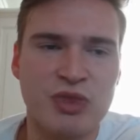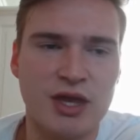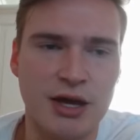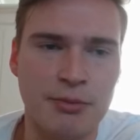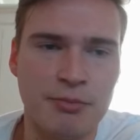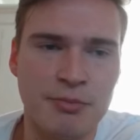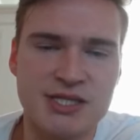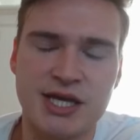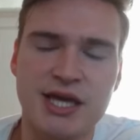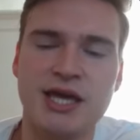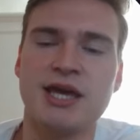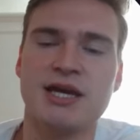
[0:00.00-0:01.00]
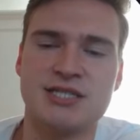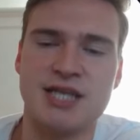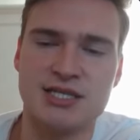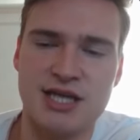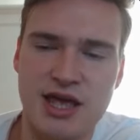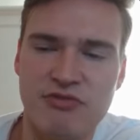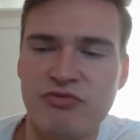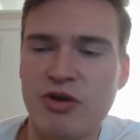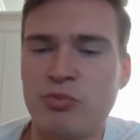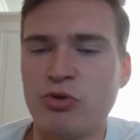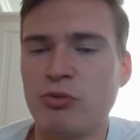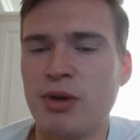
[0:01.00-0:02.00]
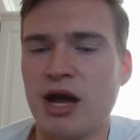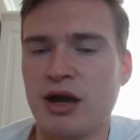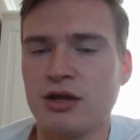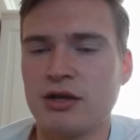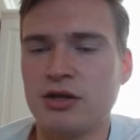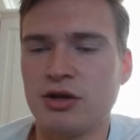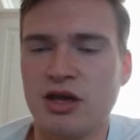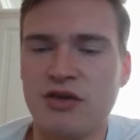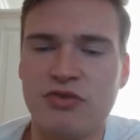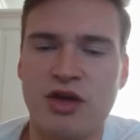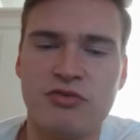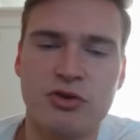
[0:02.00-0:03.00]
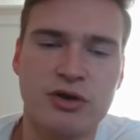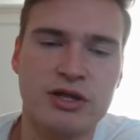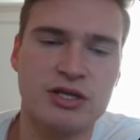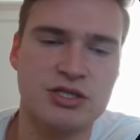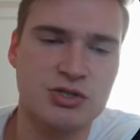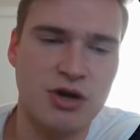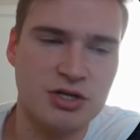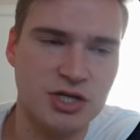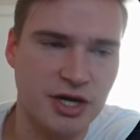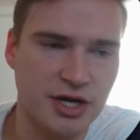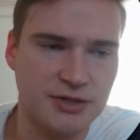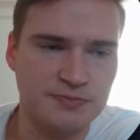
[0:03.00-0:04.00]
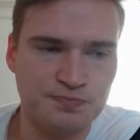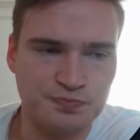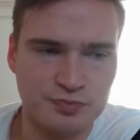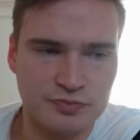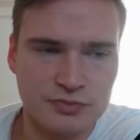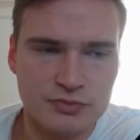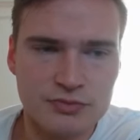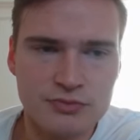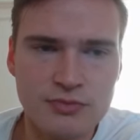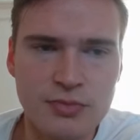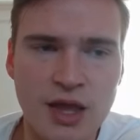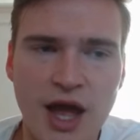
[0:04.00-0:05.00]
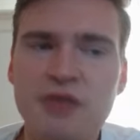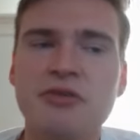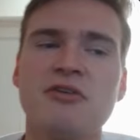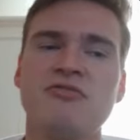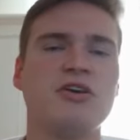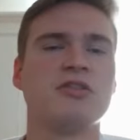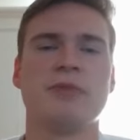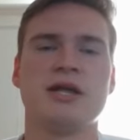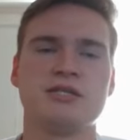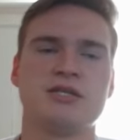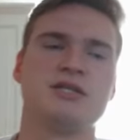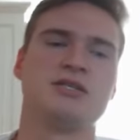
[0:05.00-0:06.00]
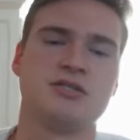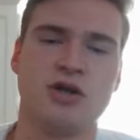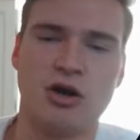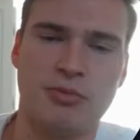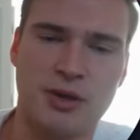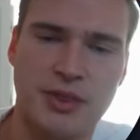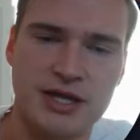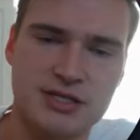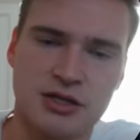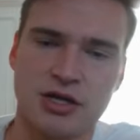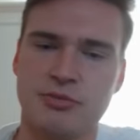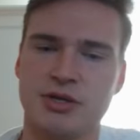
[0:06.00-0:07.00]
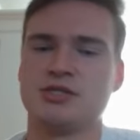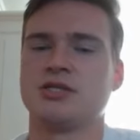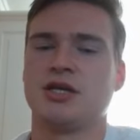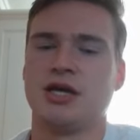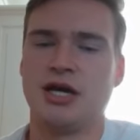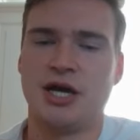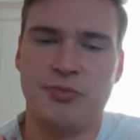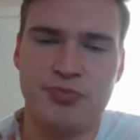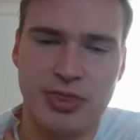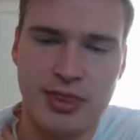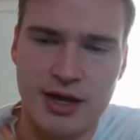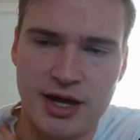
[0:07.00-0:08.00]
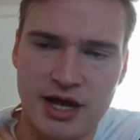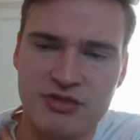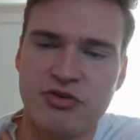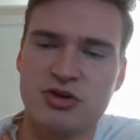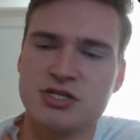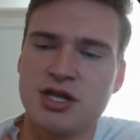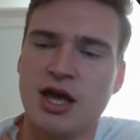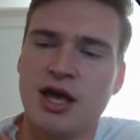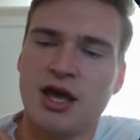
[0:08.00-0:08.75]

But the key is that if we pull back, look, if you look at this structure here, I think fundamentally, to talk about that a little bit at first,